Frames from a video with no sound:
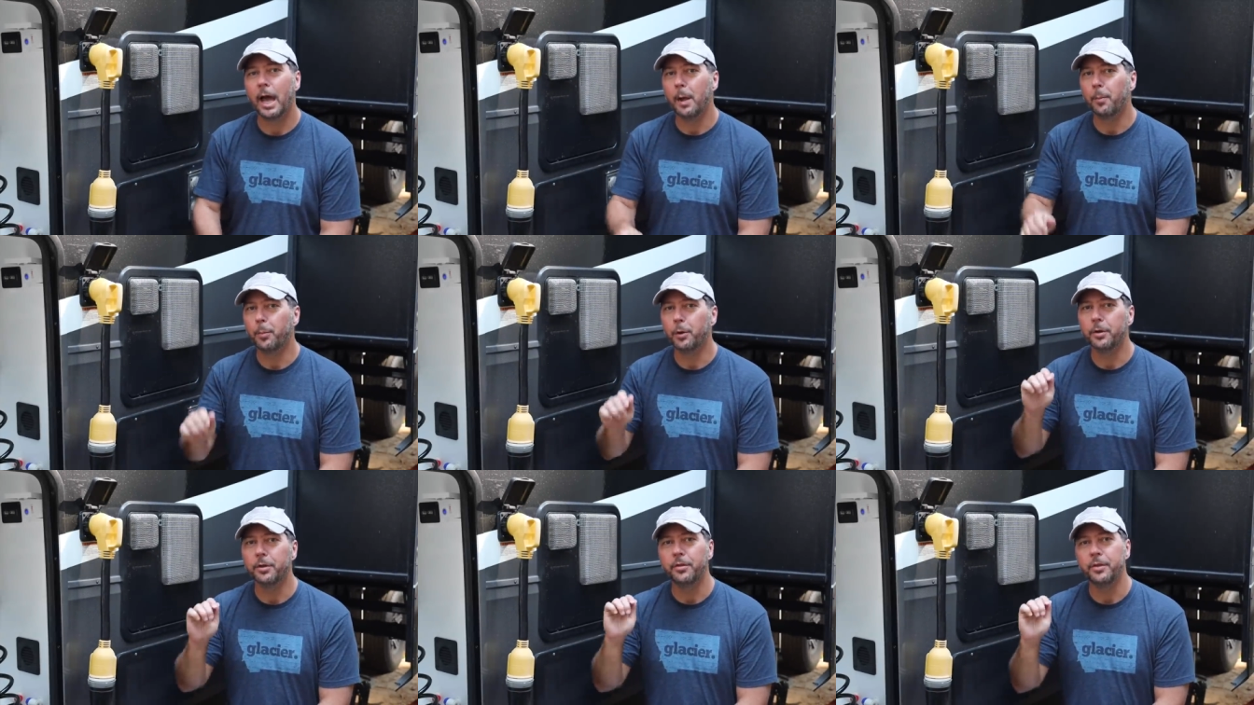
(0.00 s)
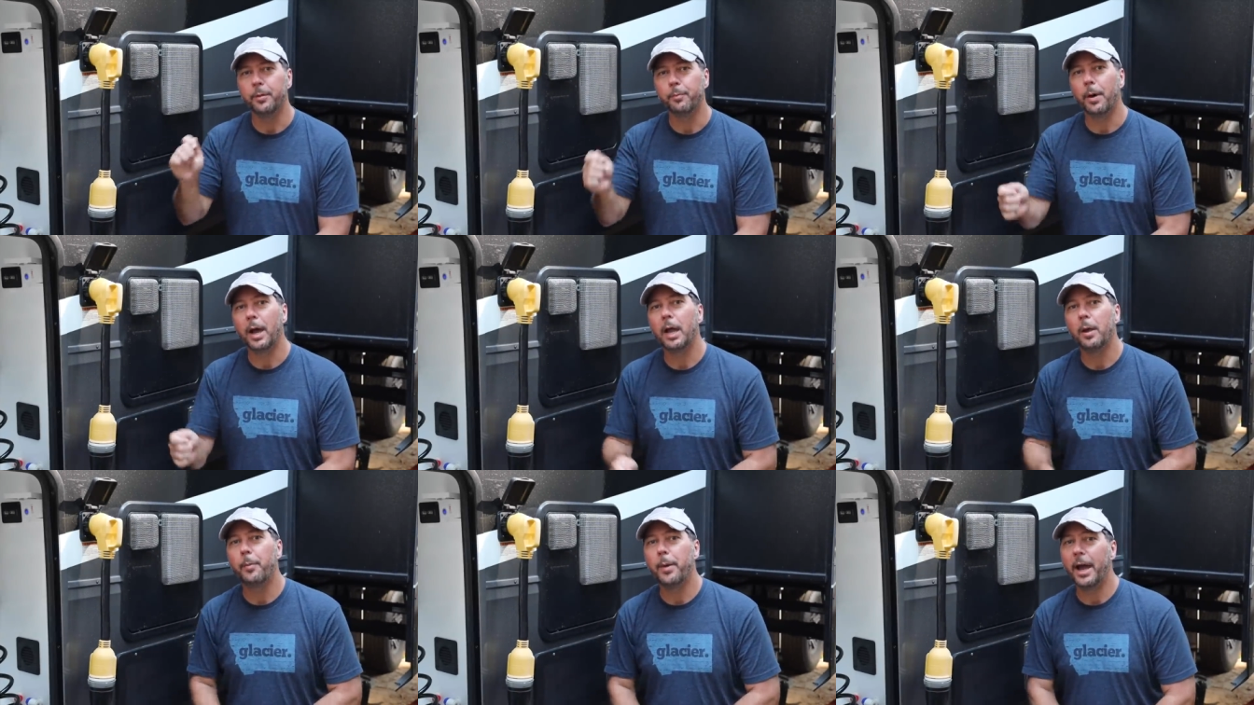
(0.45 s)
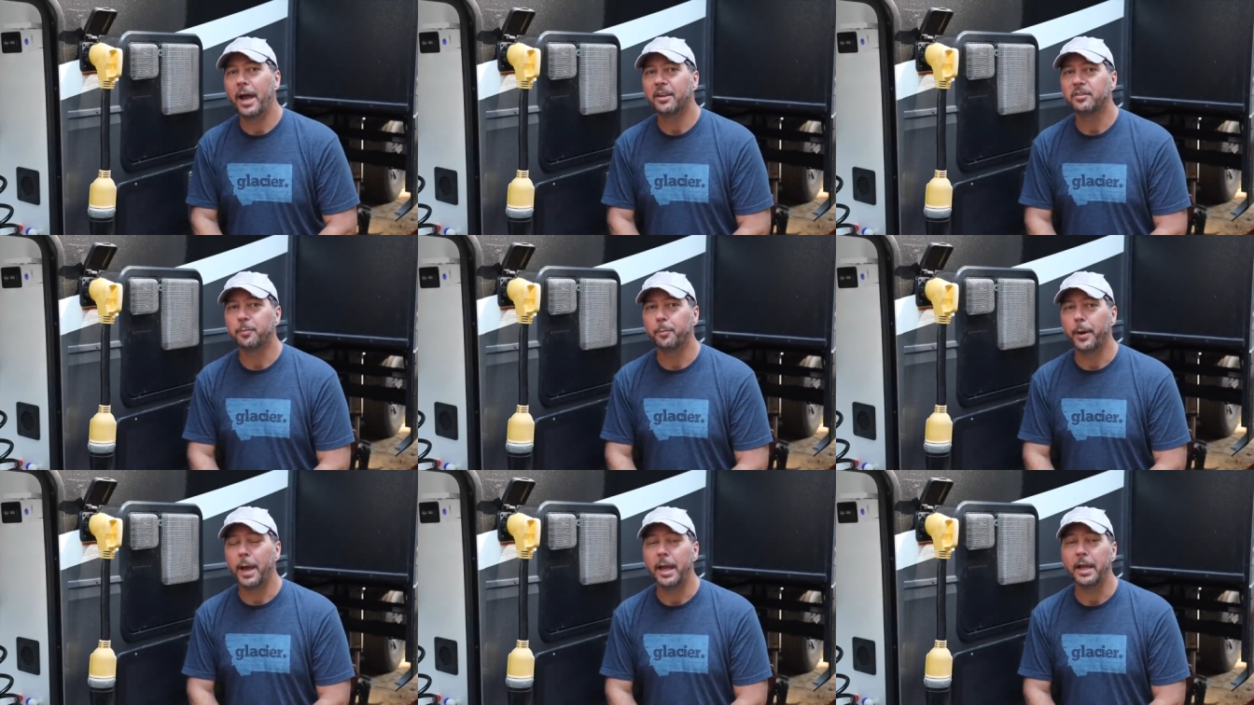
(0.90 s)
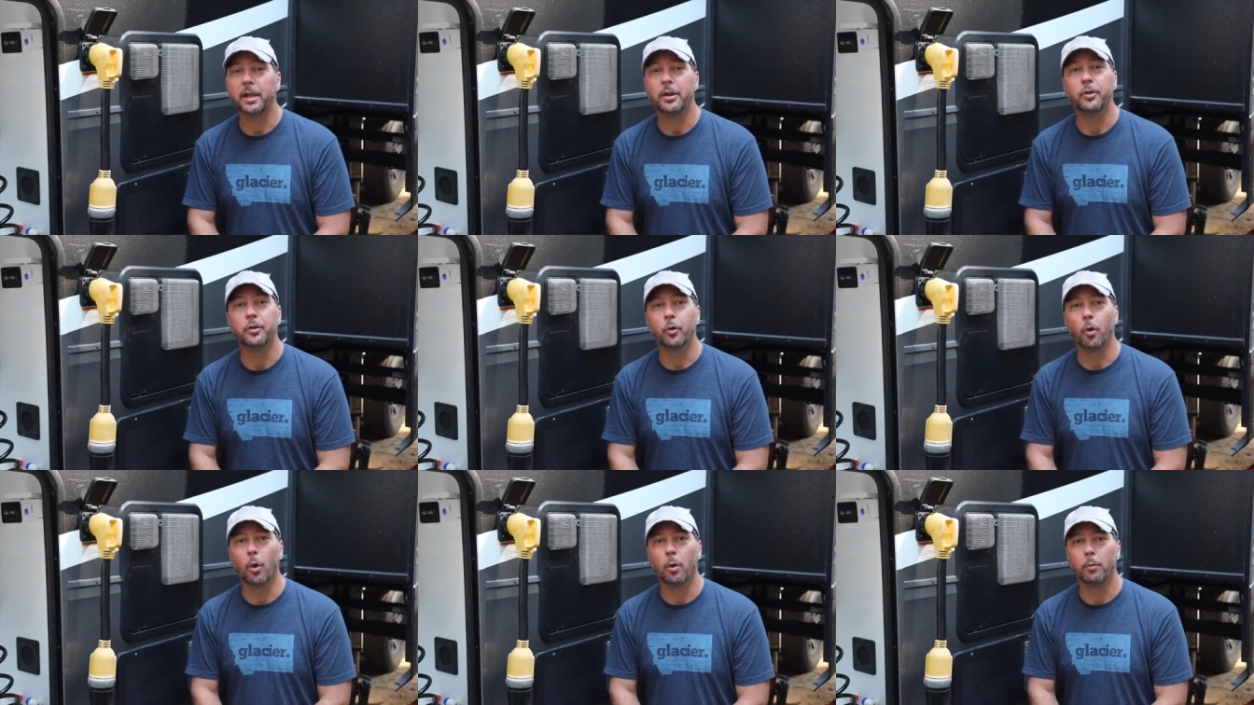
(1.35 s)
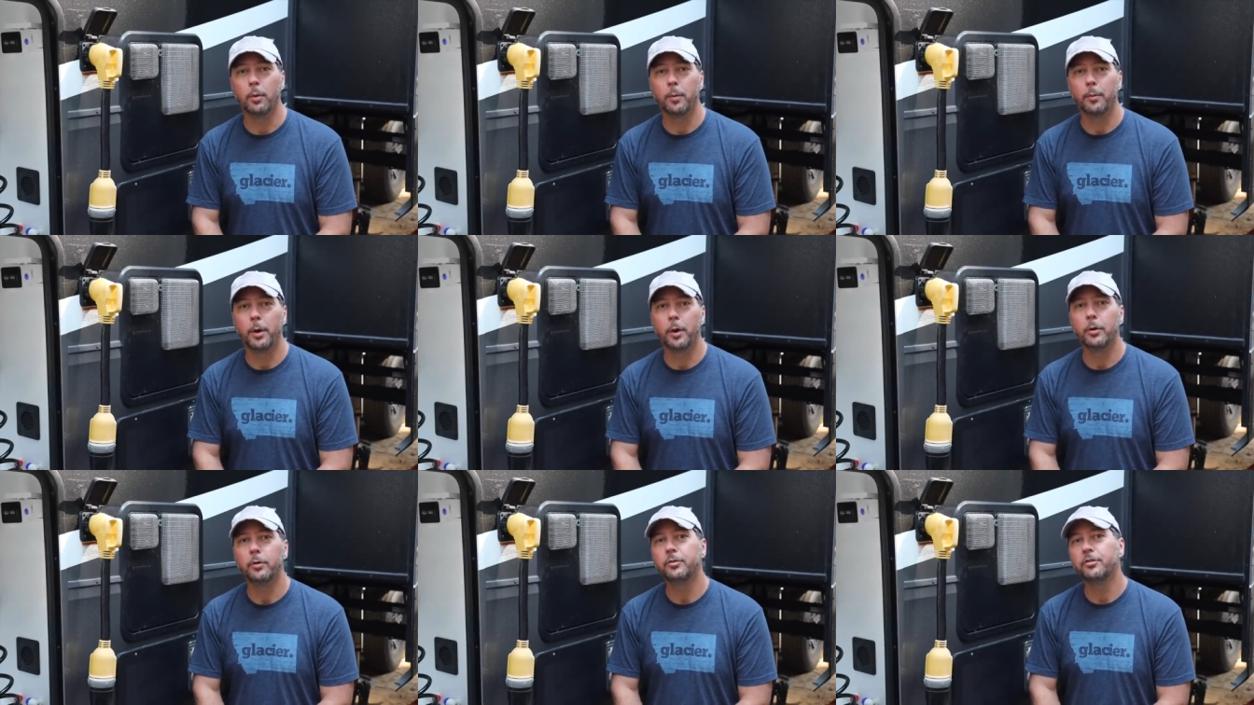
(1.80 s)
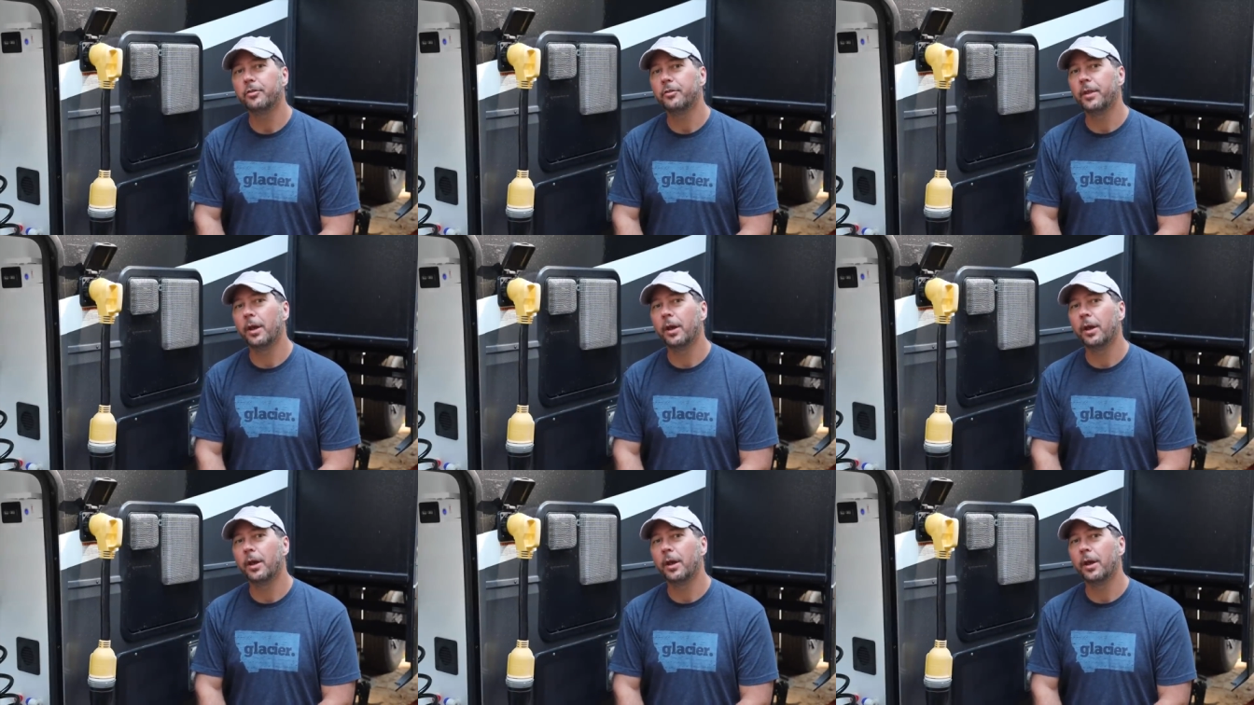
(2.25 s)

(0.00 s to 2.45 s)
I put the bypass back in normal mode so